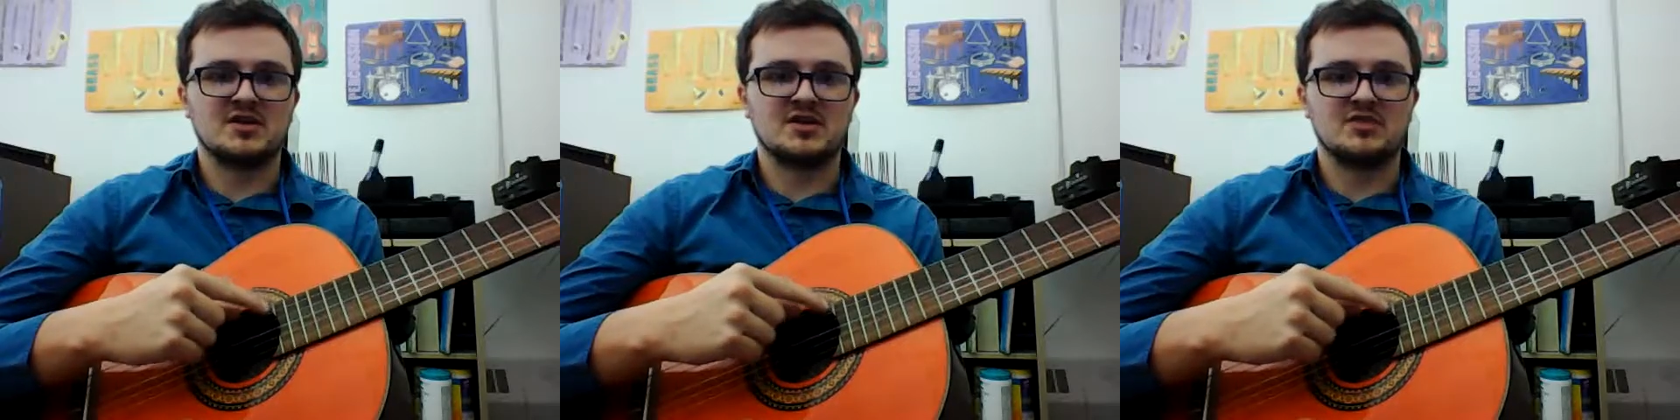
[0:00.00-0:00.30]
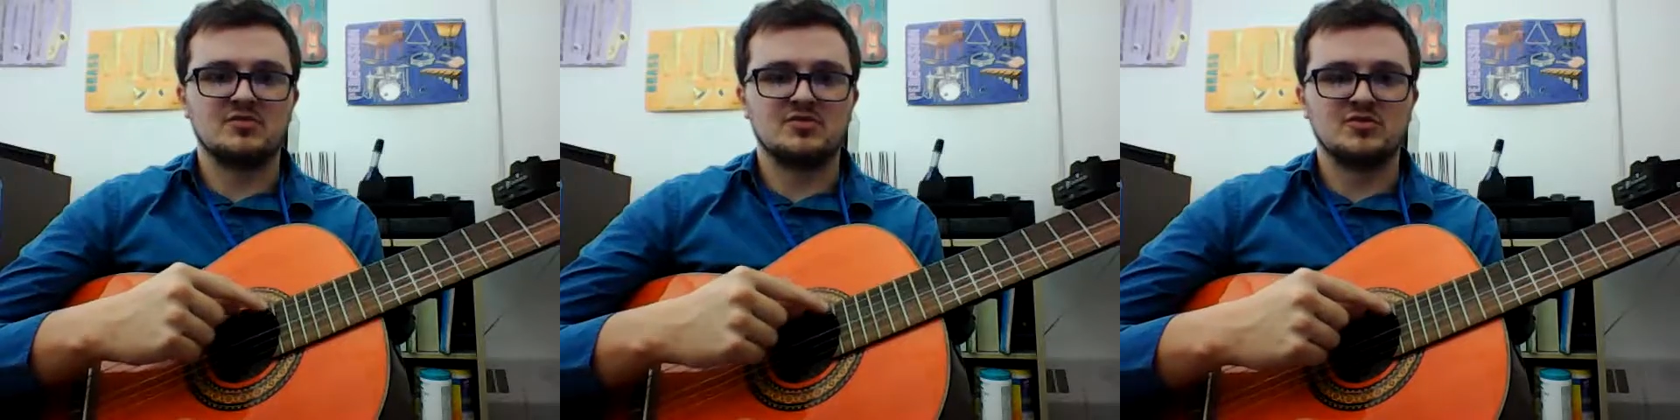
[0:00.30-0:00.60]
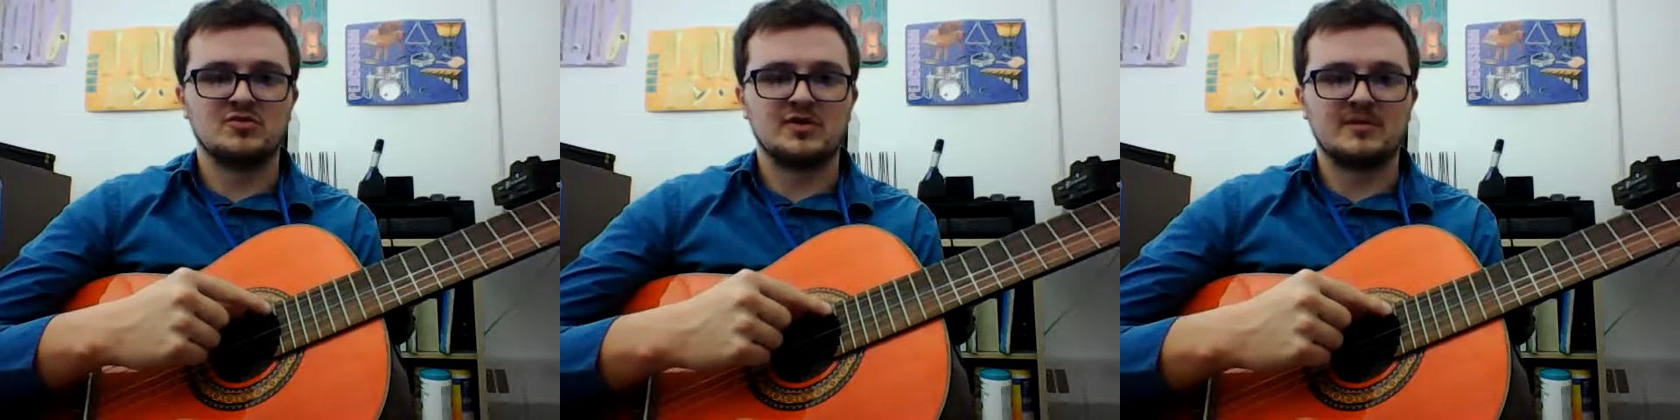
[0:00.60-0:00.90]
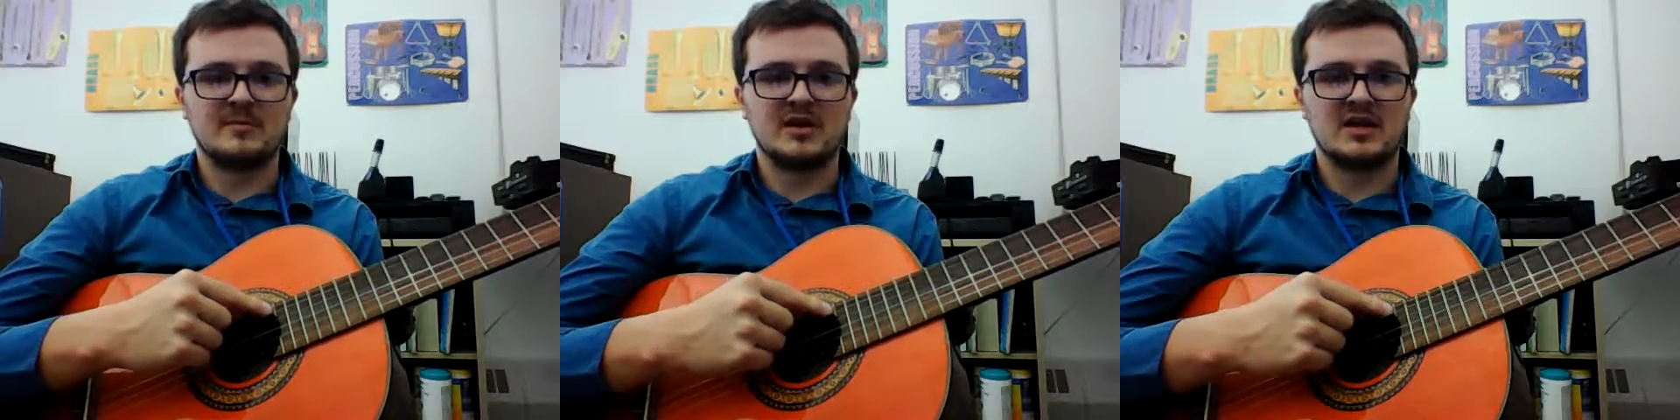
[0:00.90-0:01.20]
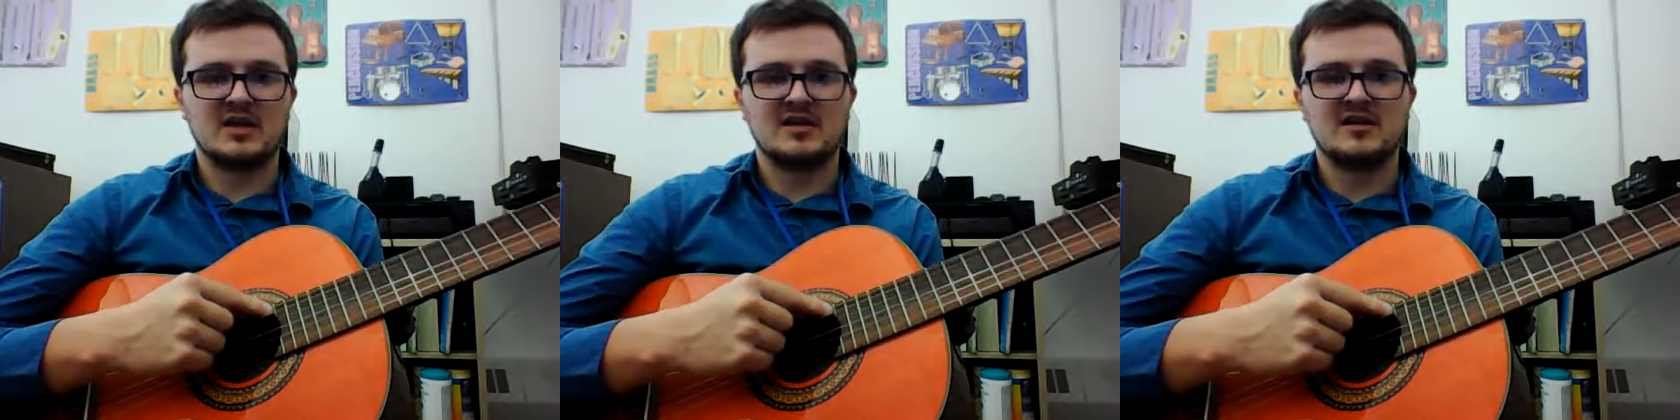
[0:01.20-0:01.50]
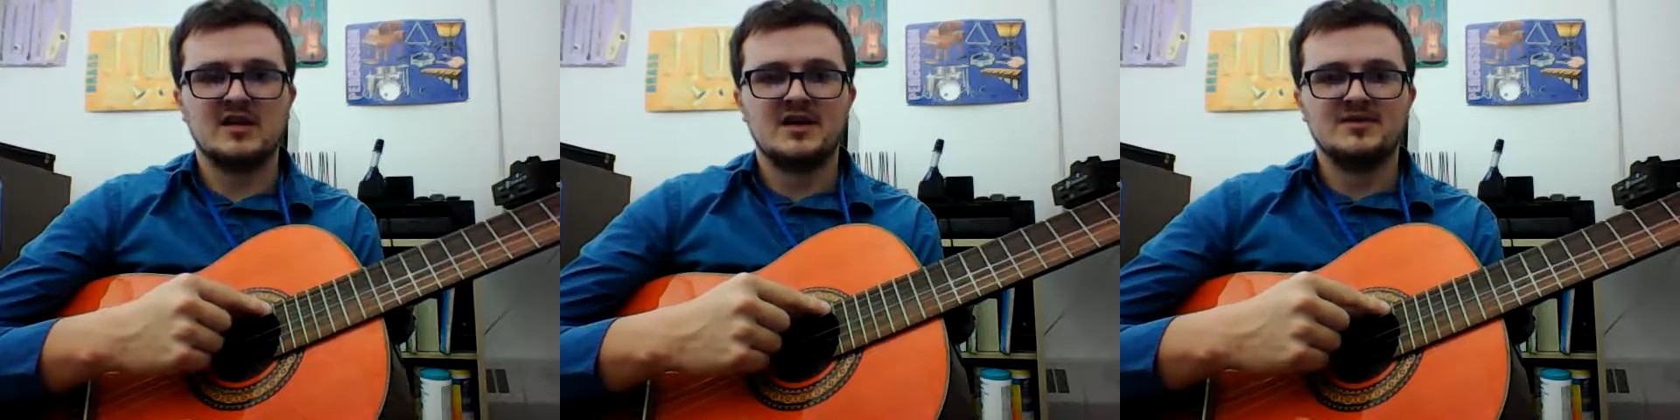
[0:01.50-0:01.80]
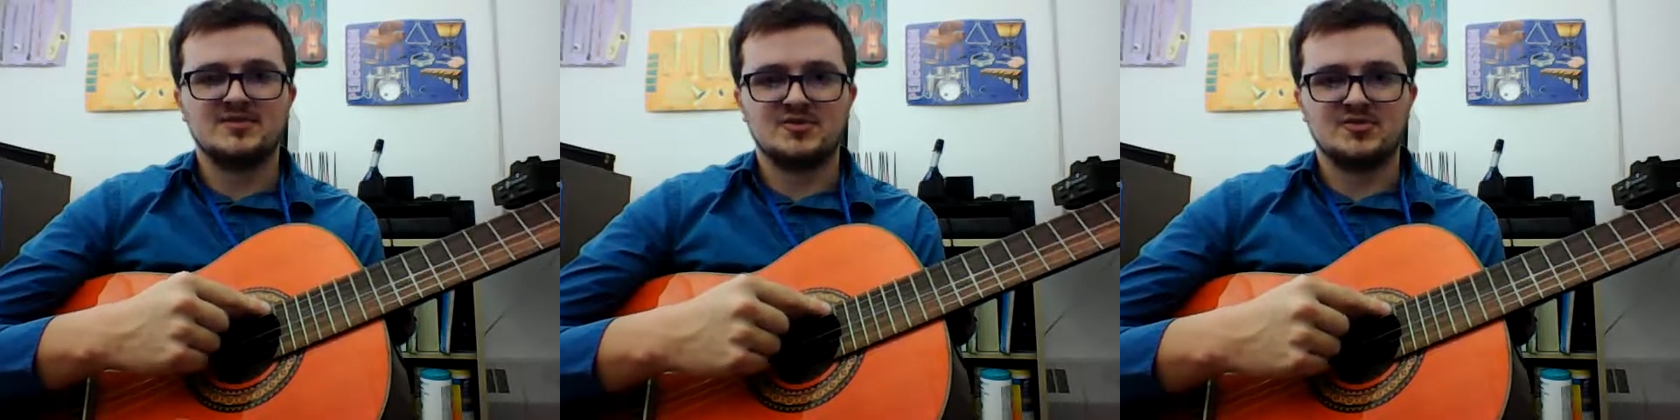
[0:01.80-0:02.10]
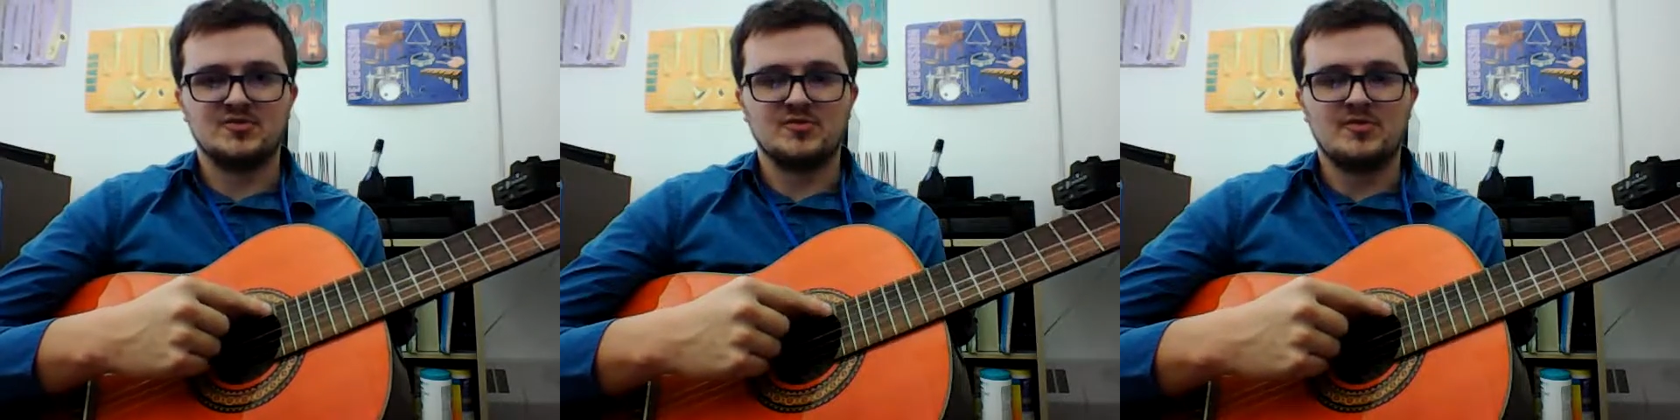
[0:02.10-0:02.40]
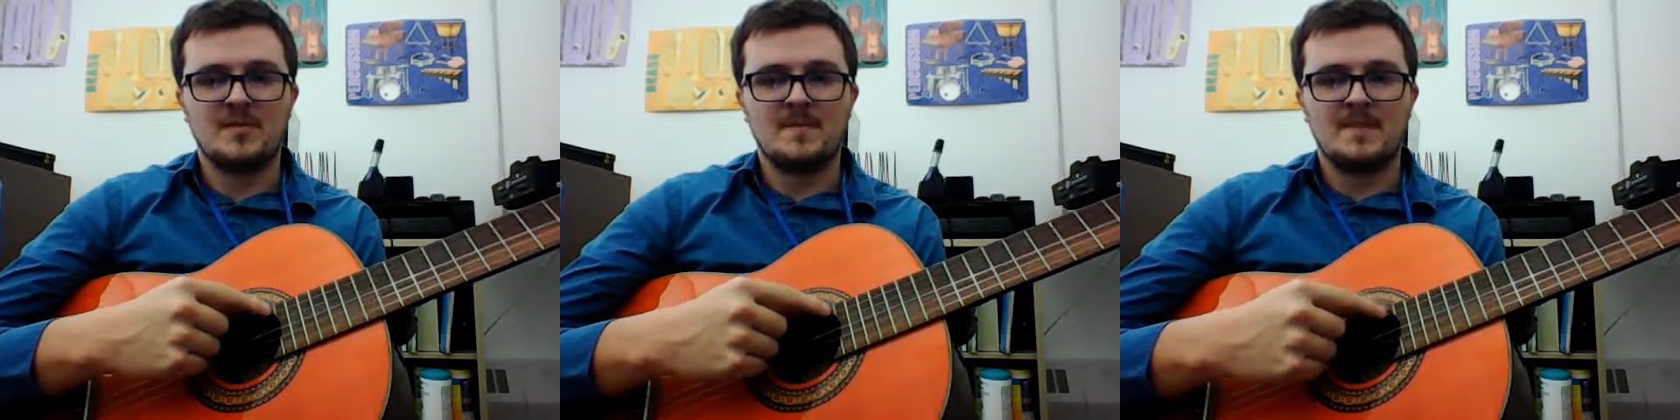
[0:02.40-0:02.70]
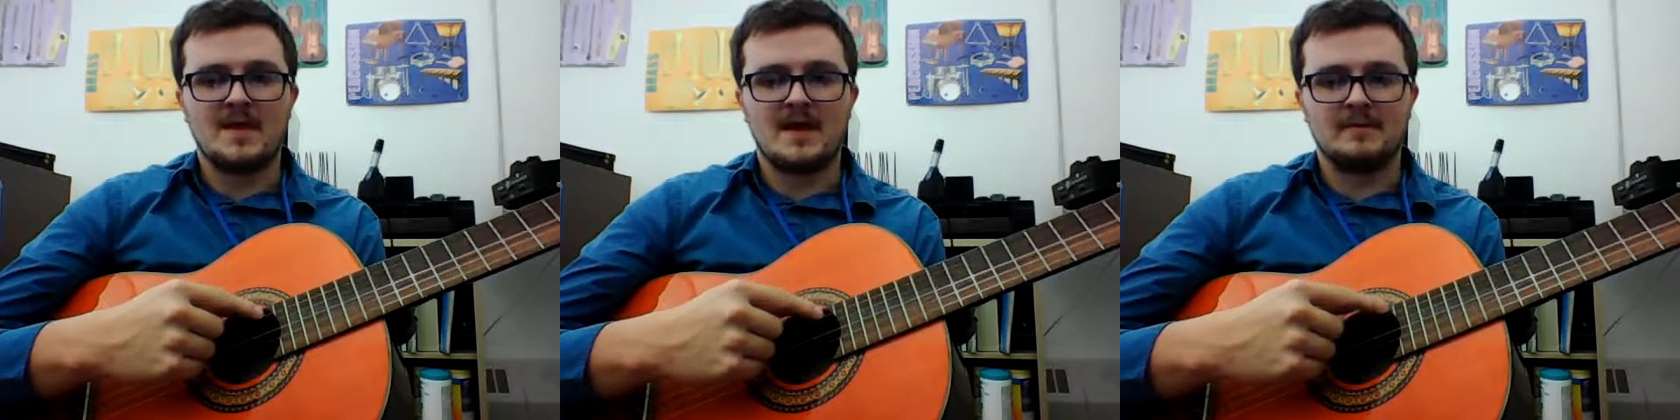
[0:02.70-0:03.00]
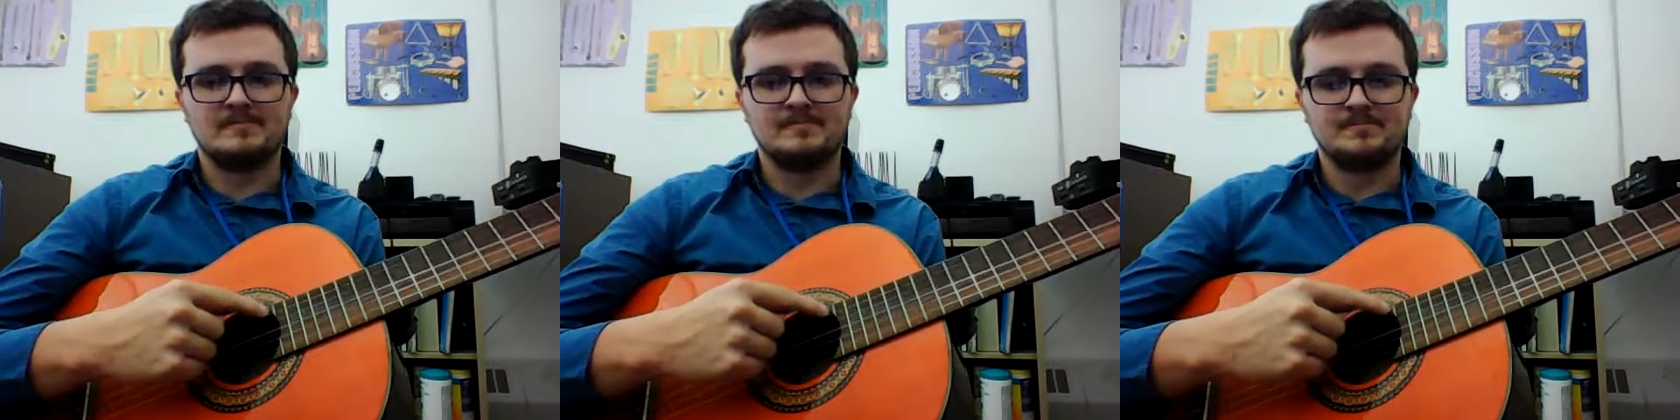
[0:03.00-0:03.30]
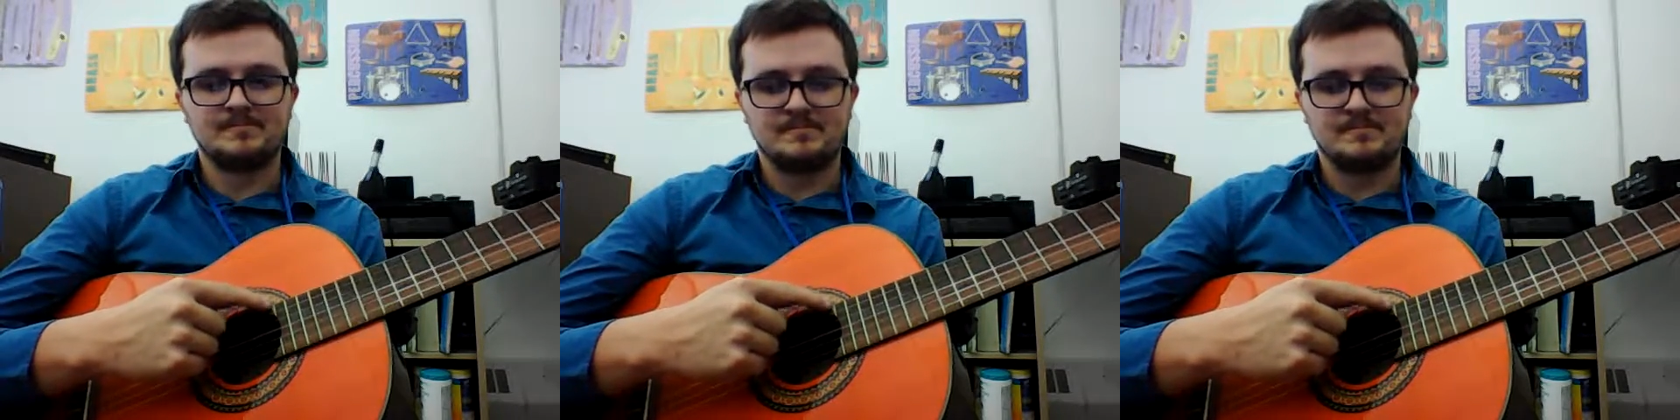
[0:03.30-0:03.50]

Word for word: that you tuned at the beginning to um,